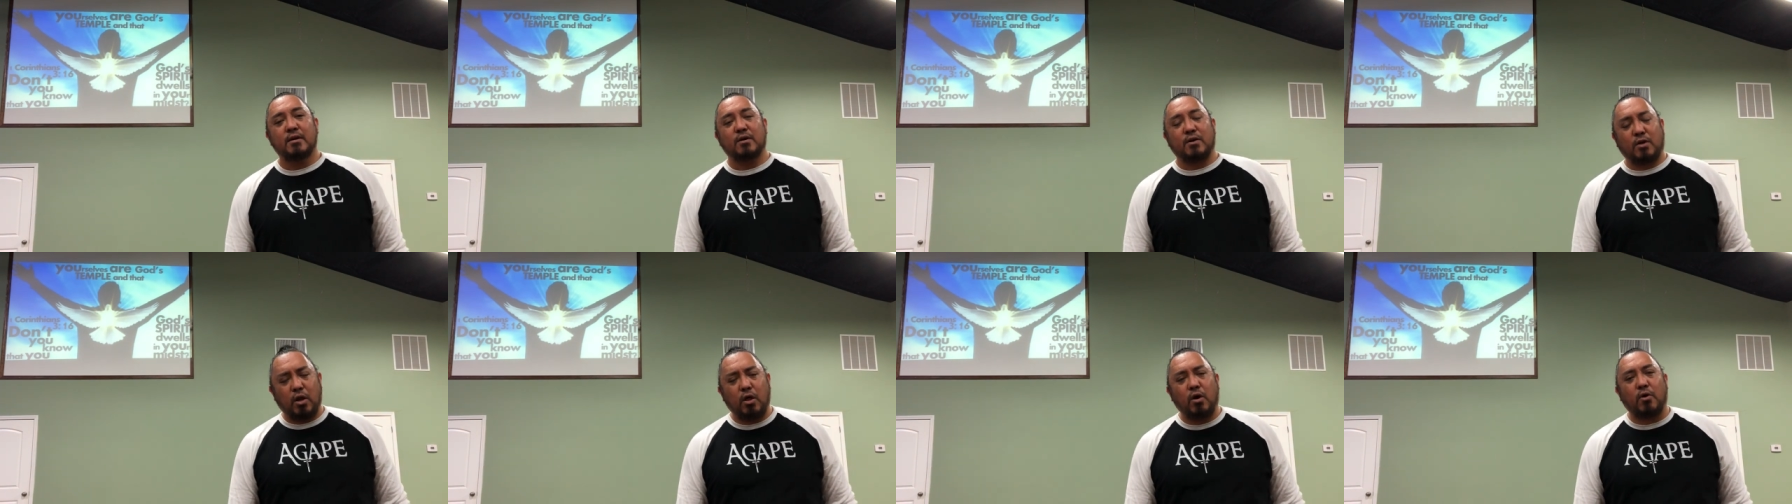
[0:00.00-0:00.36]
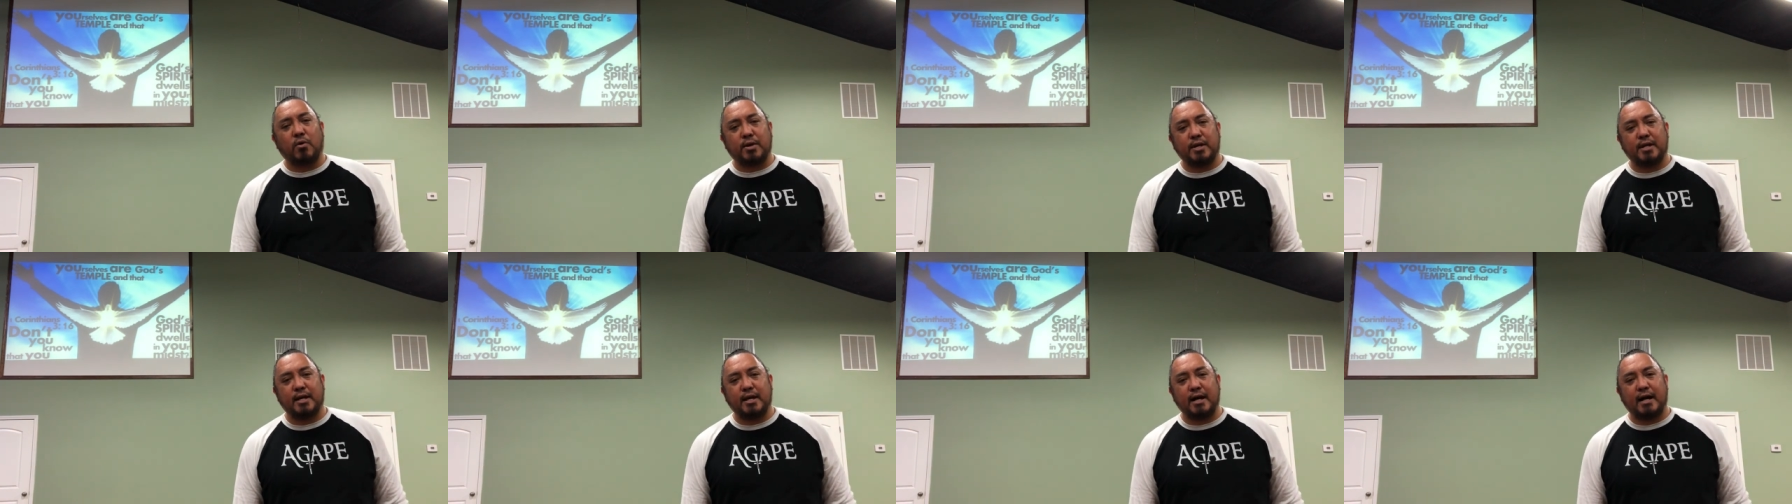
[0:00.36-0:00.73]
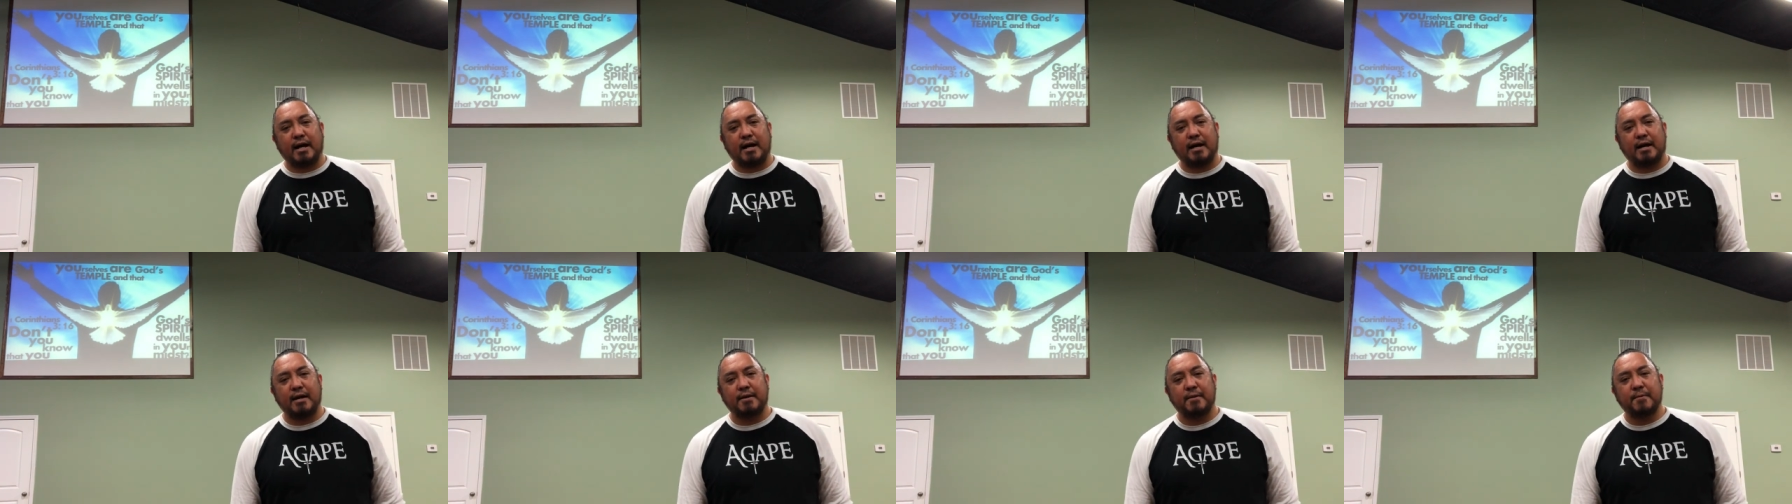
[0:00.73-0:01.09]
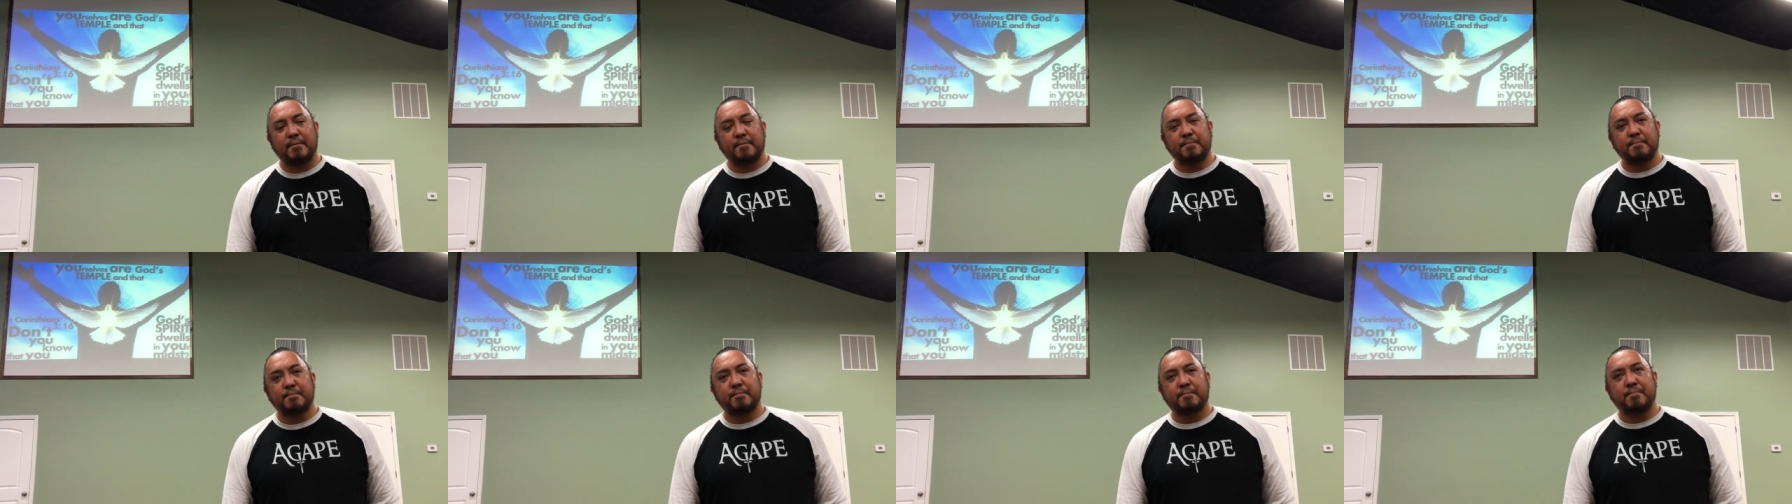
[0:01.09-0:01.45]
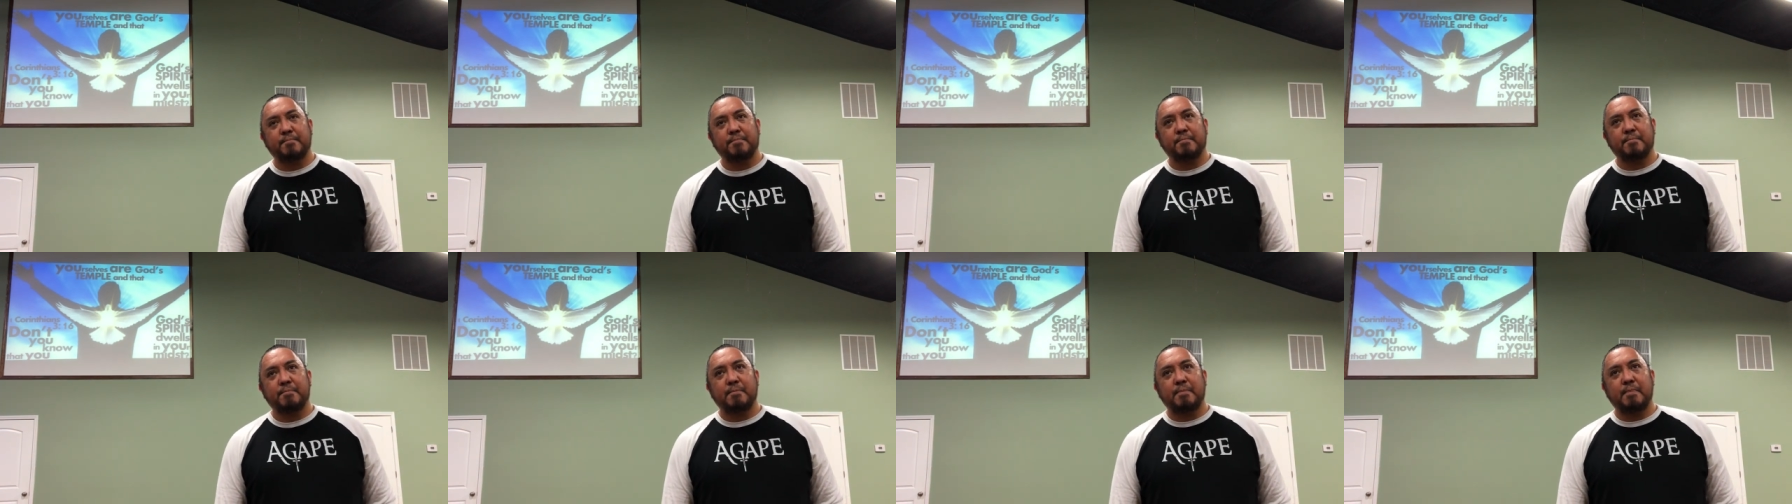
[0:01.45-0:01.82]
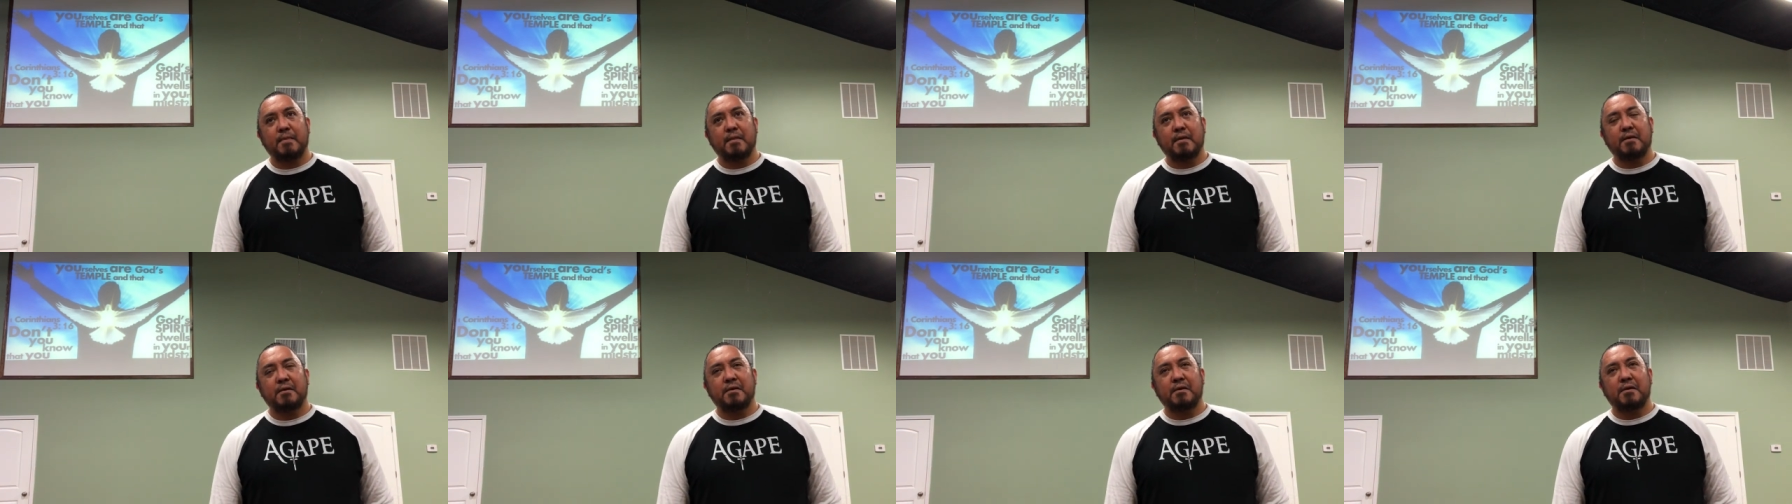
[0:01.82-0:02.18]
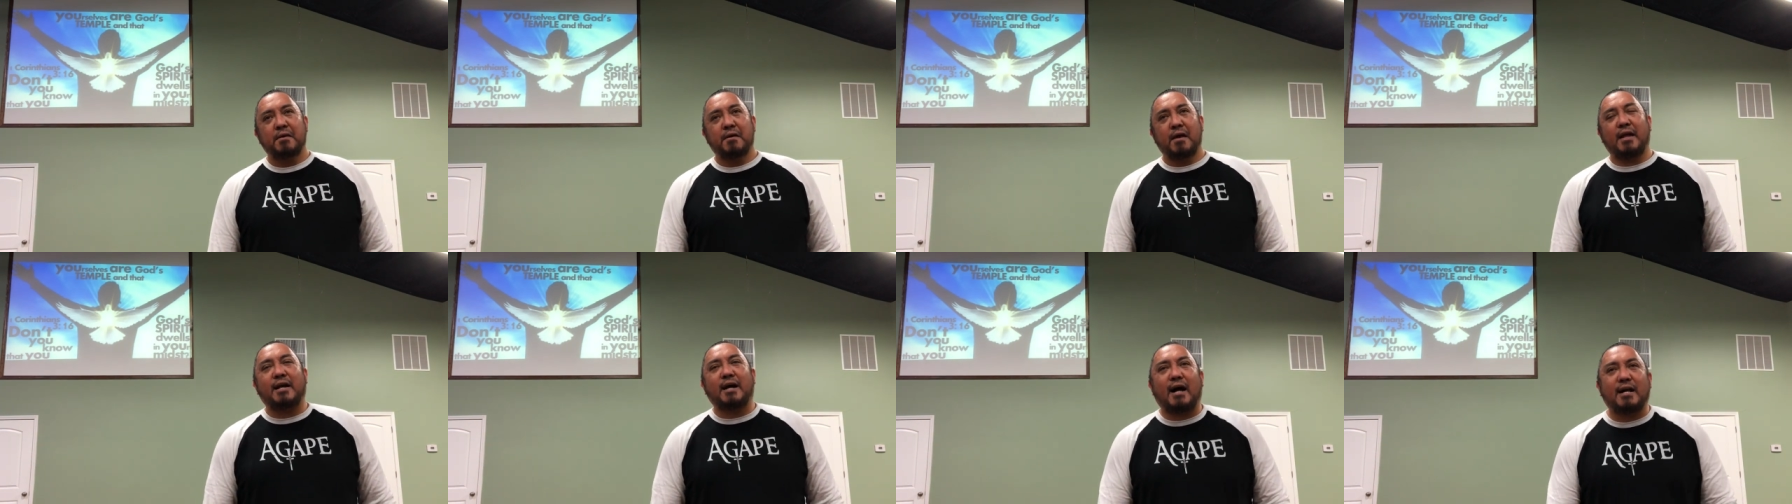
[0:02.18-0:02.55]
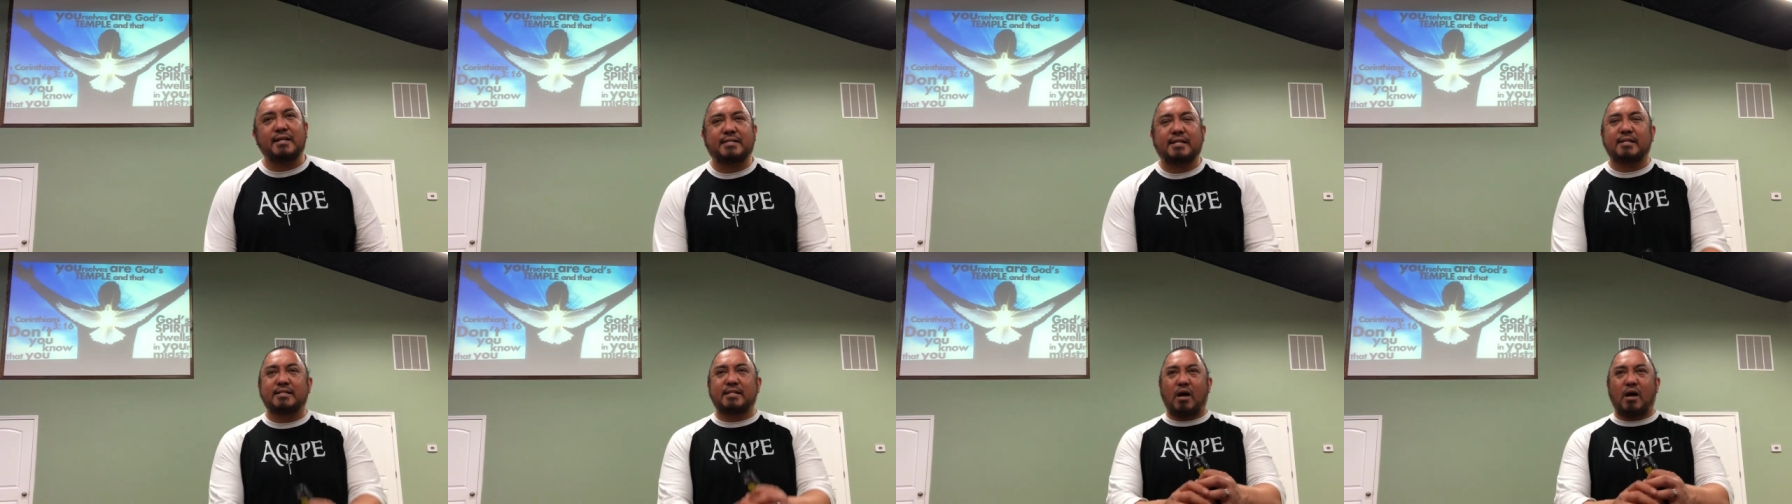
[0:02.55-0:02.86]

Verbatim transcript: Glory to God. And God says,